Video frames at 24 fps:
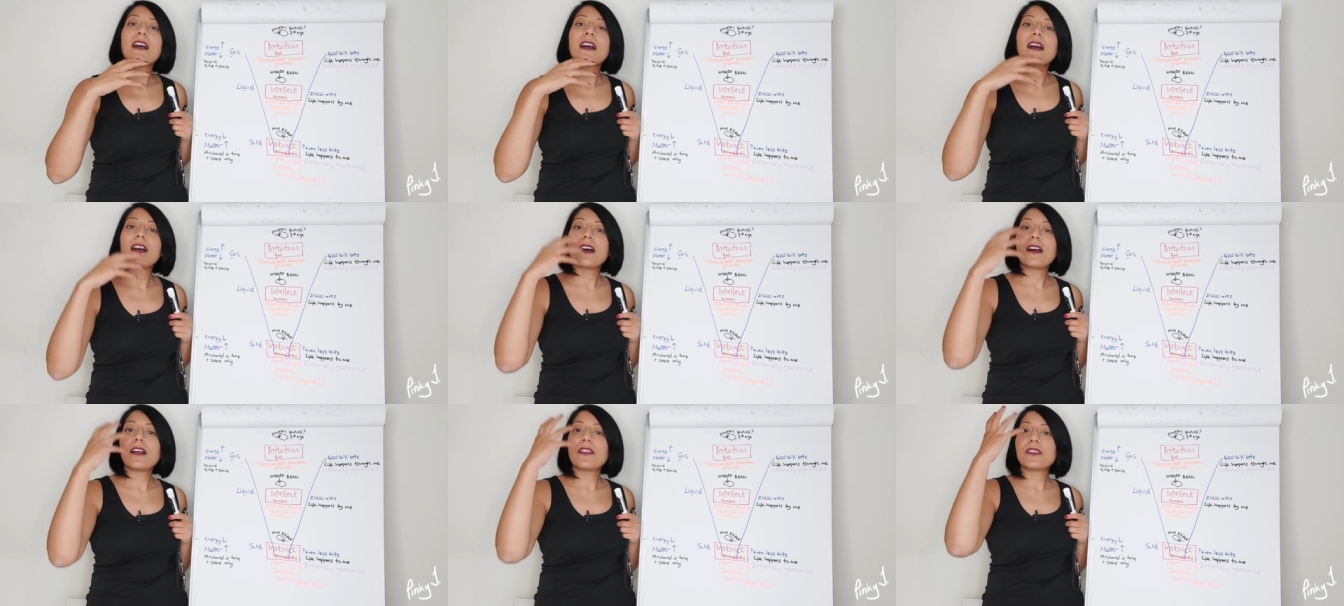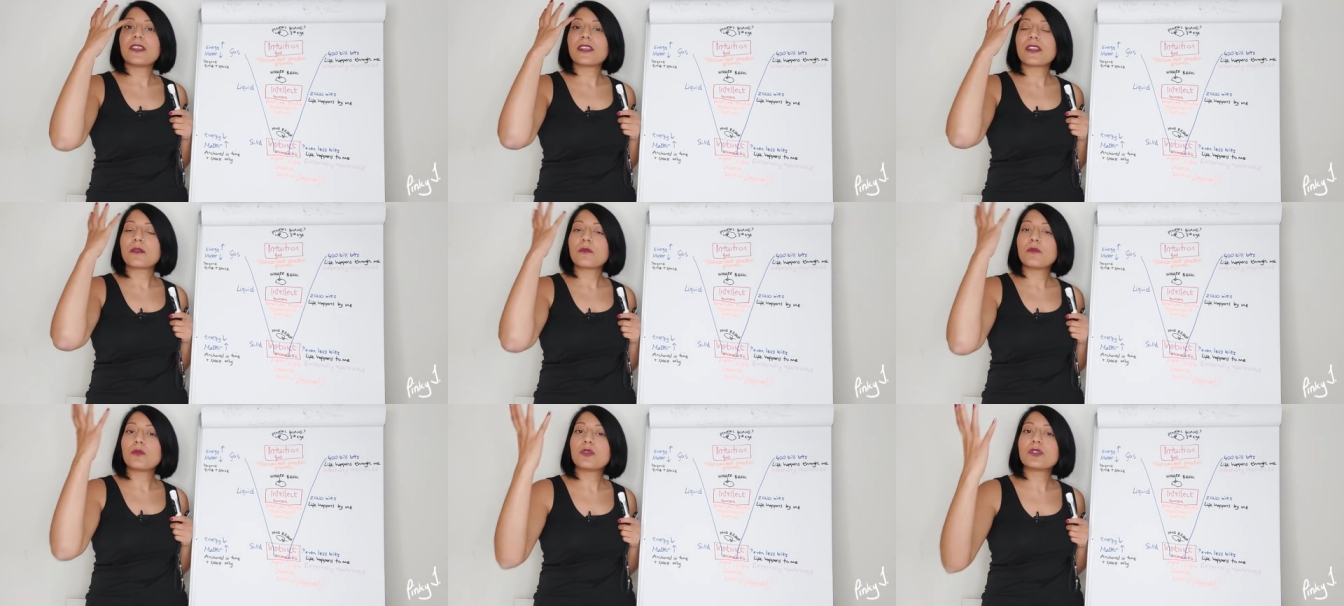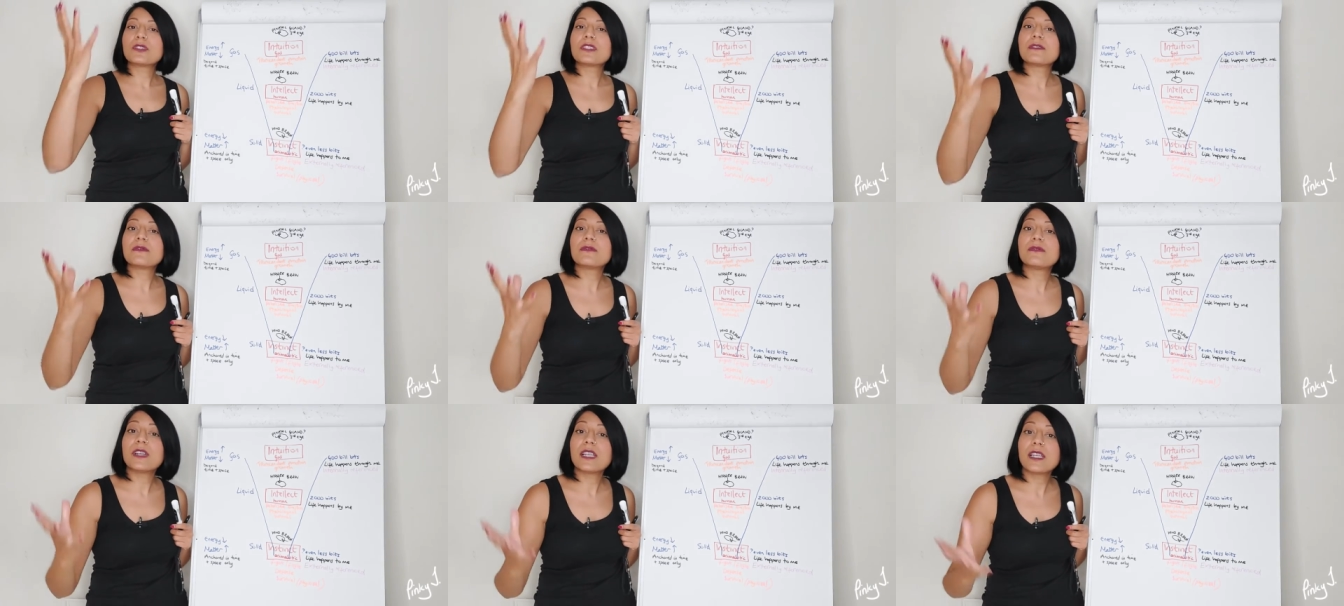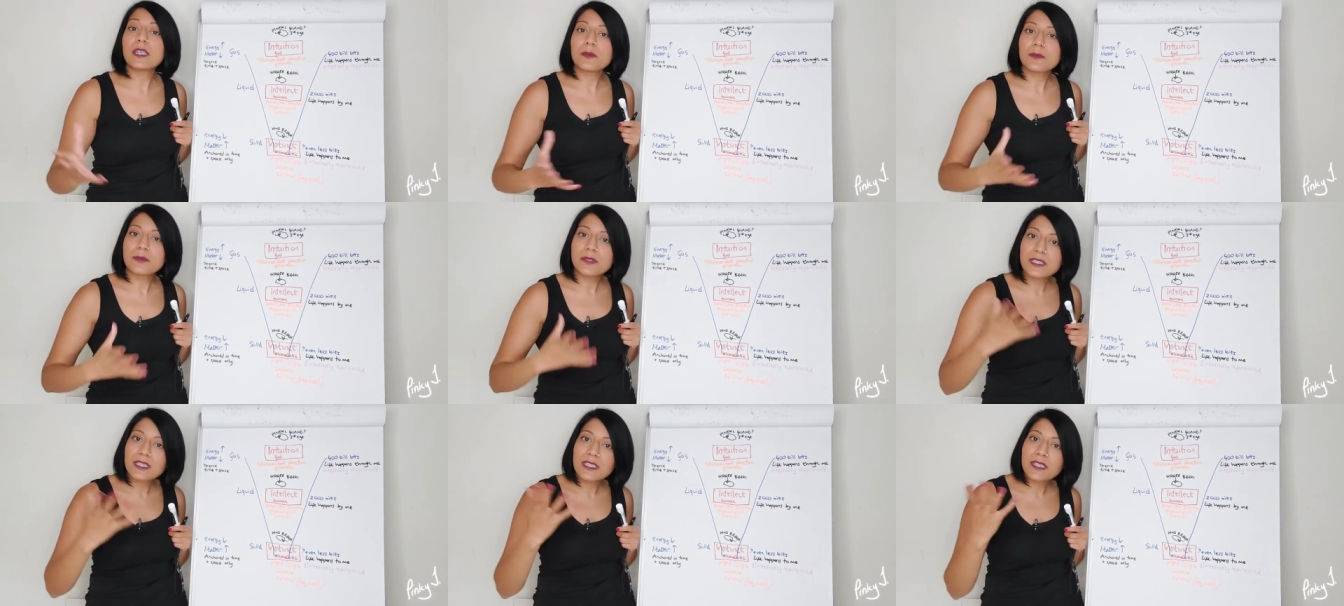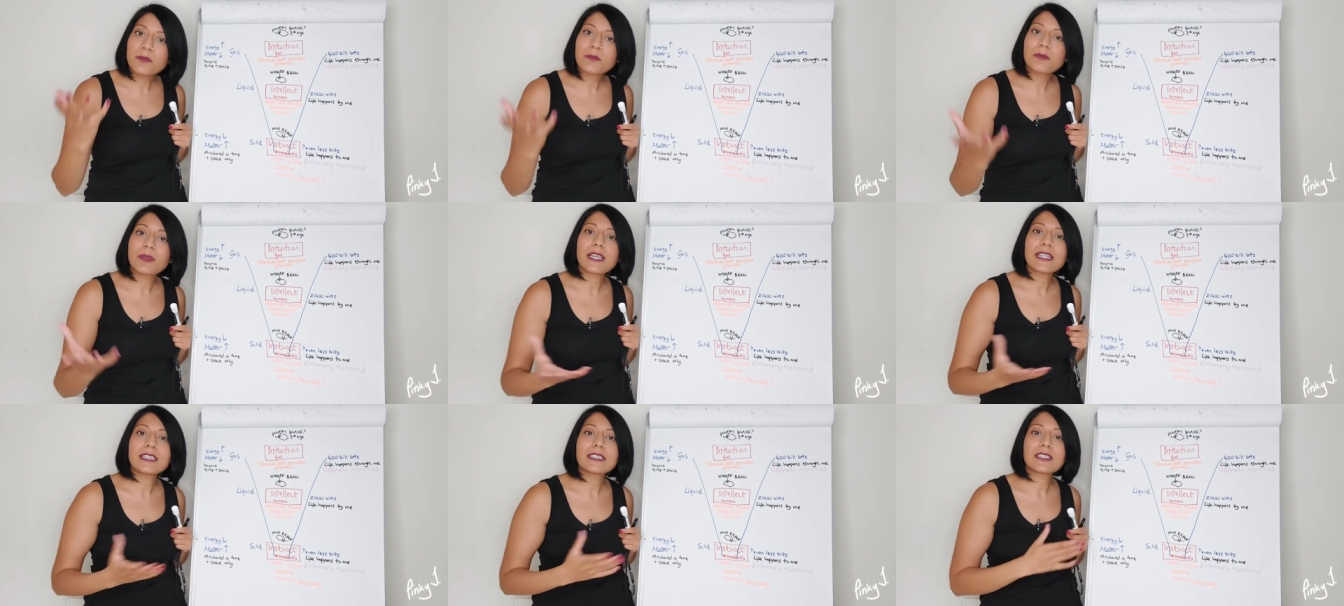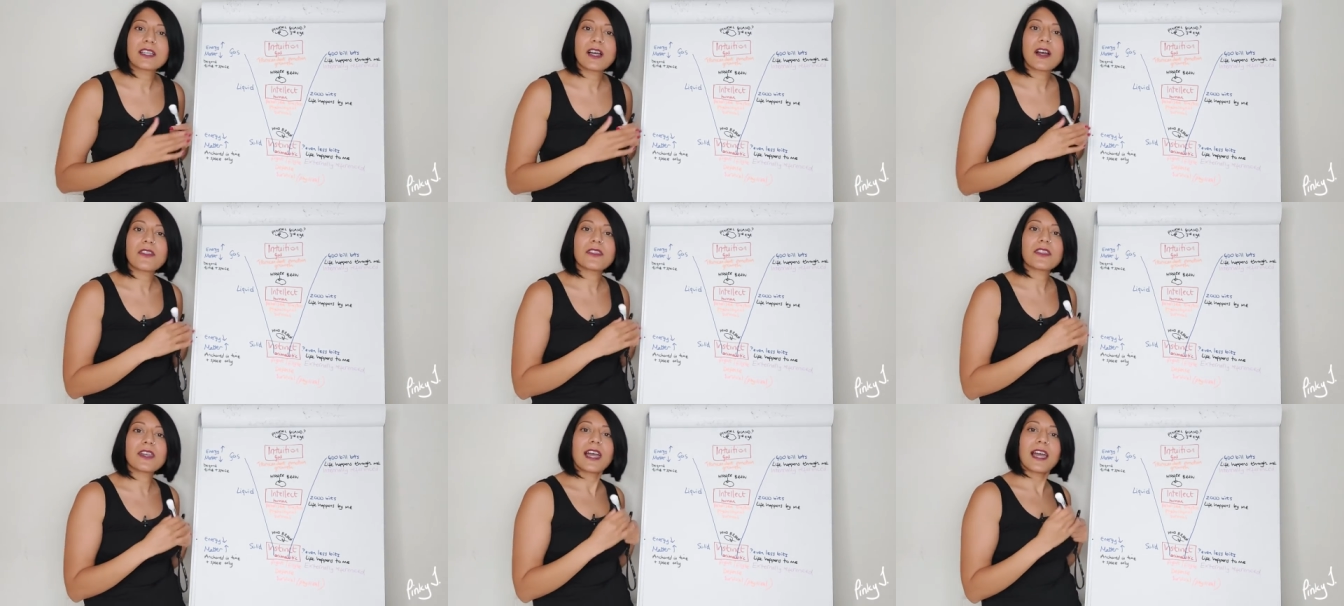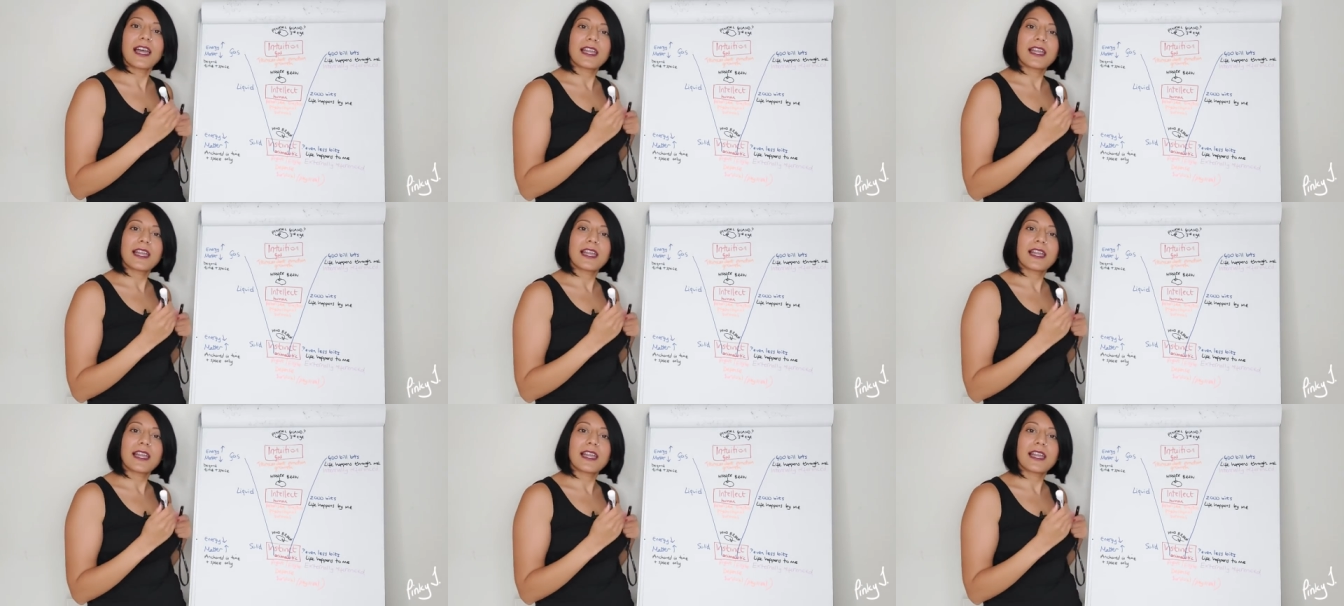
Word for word: uh, that are more developed compared to other